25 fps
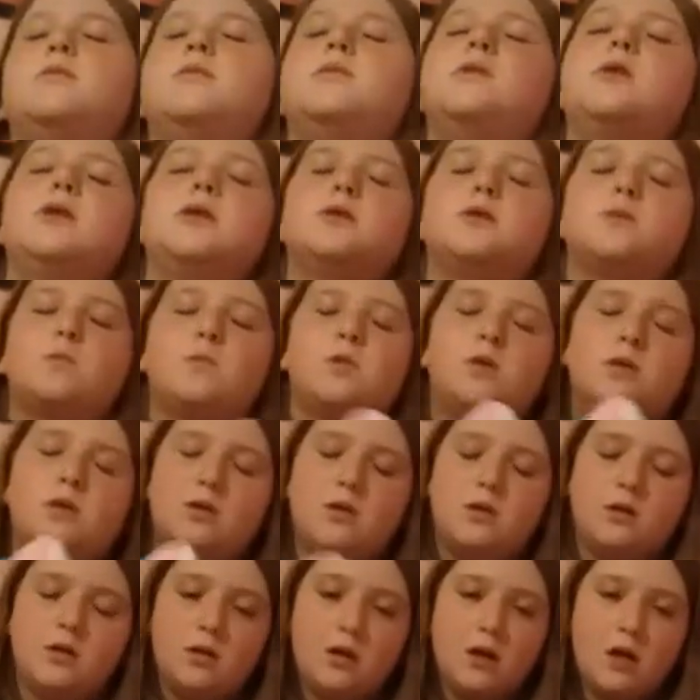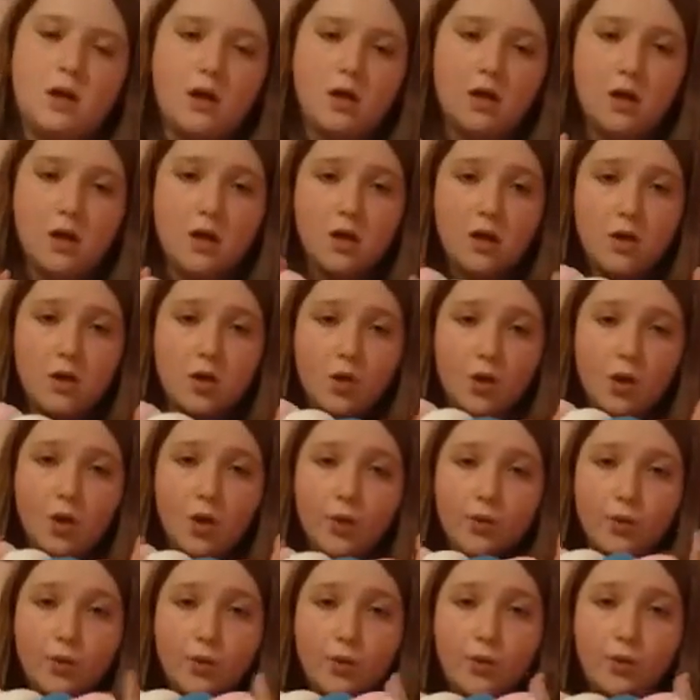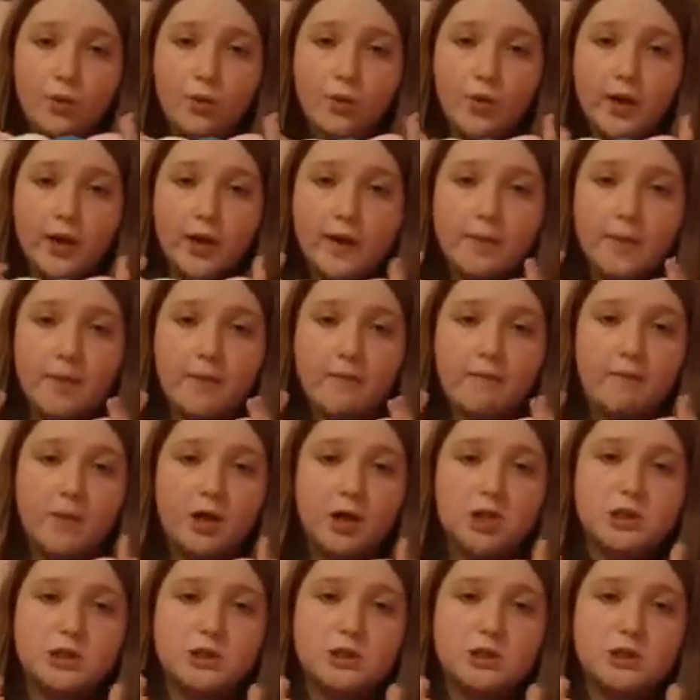Ooh, I got my marshmallow. It's so big.